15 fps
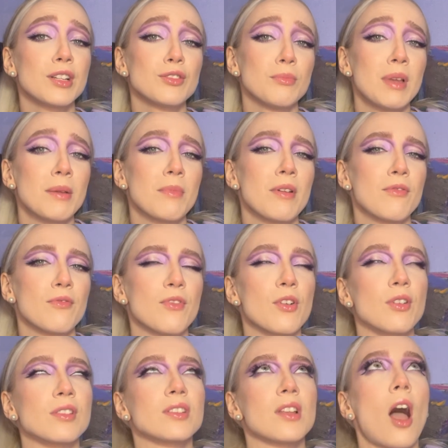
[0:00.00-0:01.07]
to make my
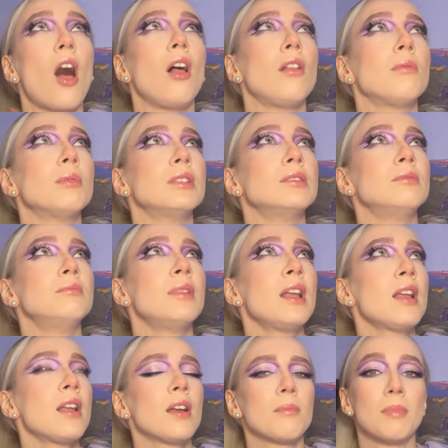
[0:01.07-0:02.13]
first album
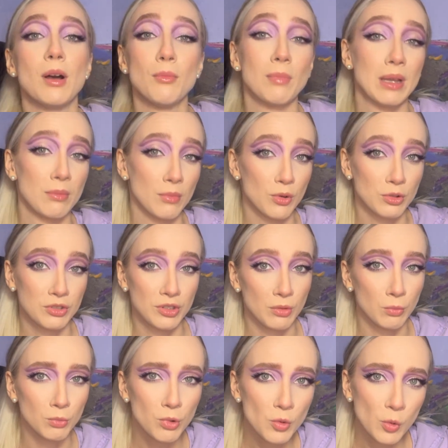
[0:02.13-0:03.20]
about my emotional
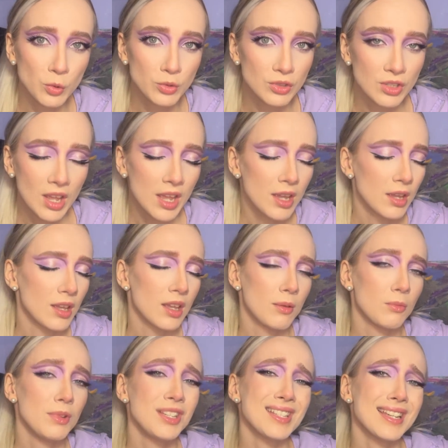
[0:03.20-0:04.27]
wounds,
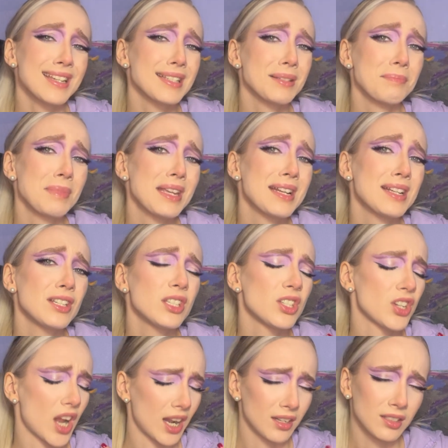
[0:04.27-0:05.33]
which has been a
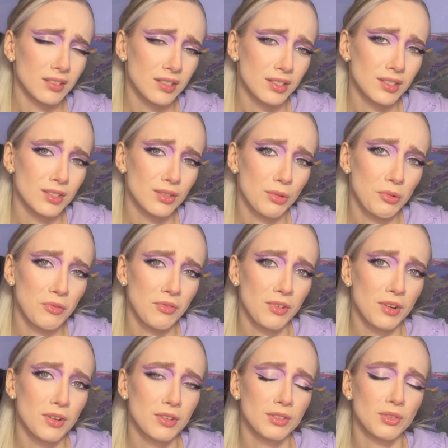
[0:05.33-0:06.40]
challenging so
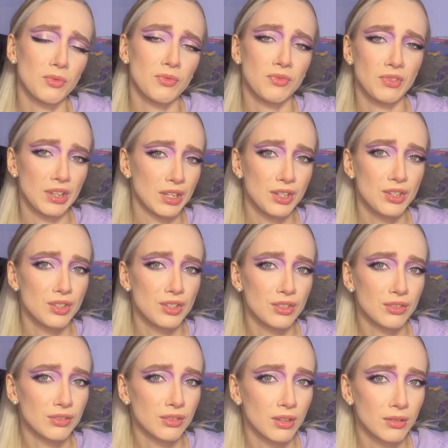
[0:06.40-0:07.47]
far to
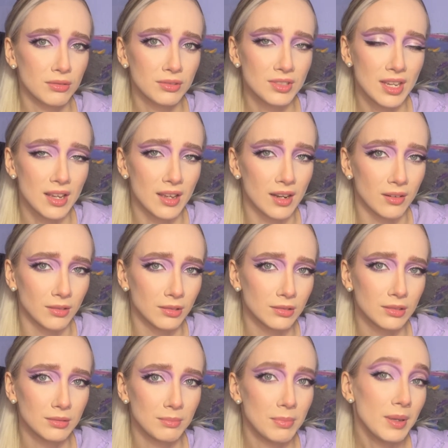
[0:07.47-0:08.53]
finish songs at
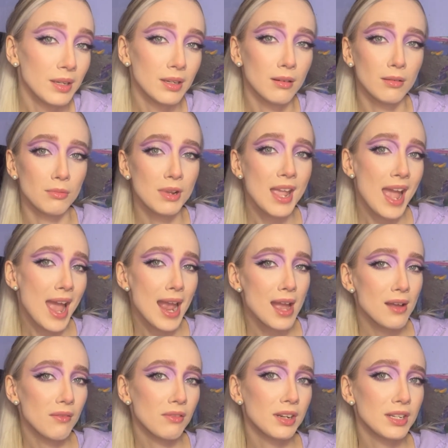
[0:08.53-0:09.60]
all, but we
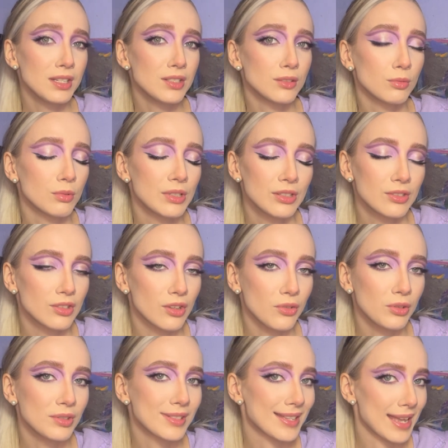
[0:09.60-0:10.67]
have released 1
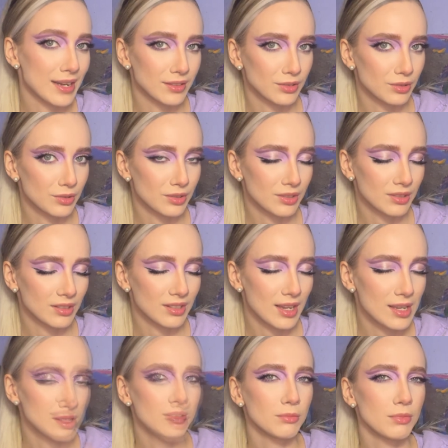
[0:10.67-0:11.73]
song that is good
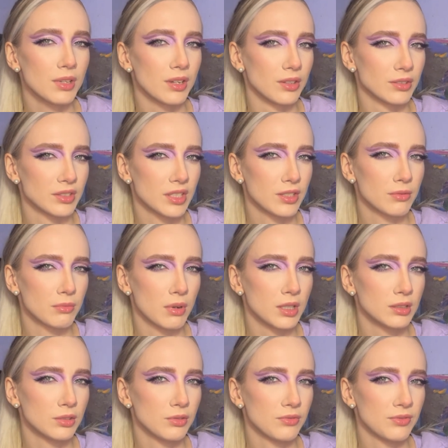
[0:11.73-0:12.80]
success. We are
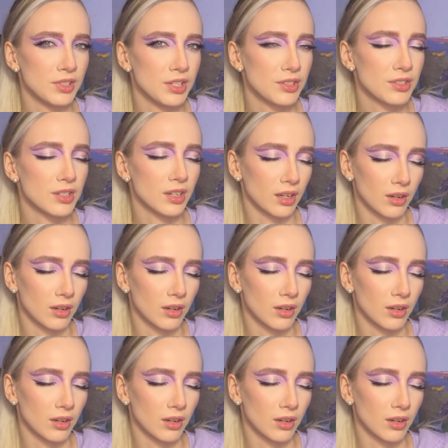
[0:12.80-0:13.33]
determined to finish it